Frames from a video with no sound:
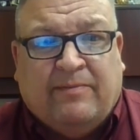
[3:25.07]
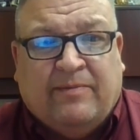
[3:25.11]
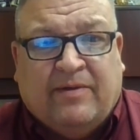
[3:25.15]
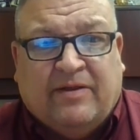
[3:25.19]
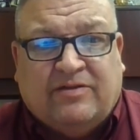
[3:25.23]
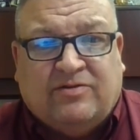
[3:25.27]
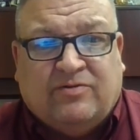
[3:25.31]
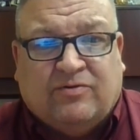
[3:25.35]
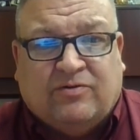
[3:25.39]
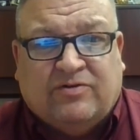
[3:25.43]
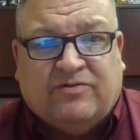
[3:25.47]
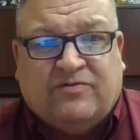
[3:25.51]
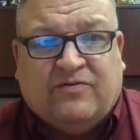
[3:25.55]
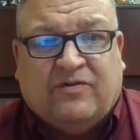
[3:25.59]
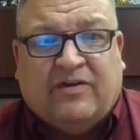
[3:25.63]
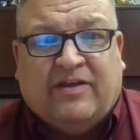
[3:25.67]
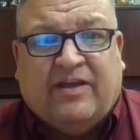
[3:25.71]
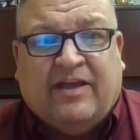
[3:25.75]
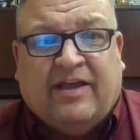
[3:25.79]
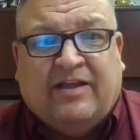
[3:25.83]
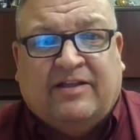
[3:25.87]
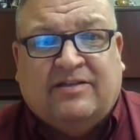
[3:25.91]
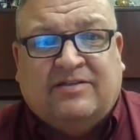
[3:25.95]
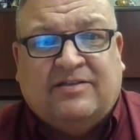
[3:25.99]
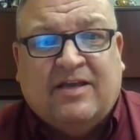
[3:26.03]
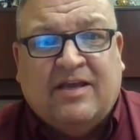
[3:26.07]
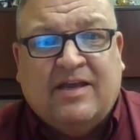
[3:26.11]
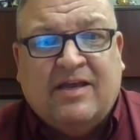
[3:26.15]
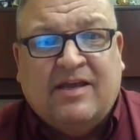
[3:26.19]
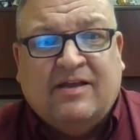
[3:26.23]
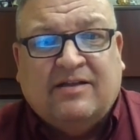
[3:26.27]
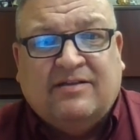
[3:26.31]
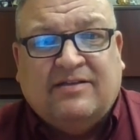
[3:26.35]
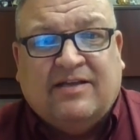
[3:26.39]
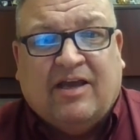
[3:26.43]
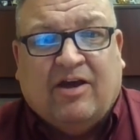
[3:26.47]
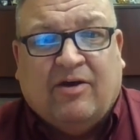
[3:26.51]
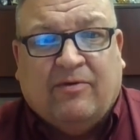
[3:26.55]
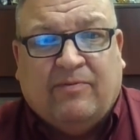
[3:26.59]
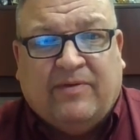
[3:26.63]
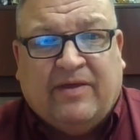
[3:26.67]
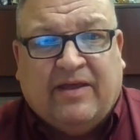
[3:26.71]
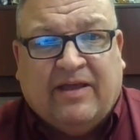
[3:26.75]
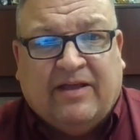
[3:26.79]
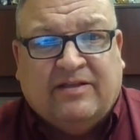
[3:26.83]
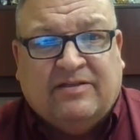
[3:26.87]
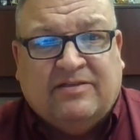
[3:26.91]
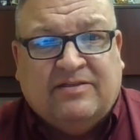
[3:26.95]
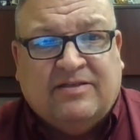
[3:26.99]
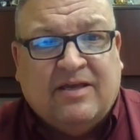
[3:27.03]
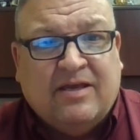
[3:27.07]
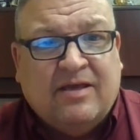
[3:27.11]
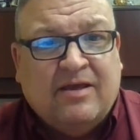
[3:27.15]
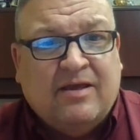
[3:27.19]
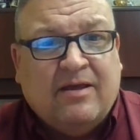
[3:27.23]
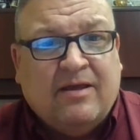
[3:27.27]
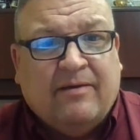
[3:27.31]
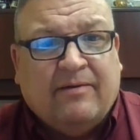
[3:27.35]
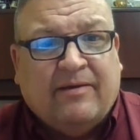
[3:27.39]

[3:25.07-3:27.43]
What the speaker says: mentors for kids, to help kids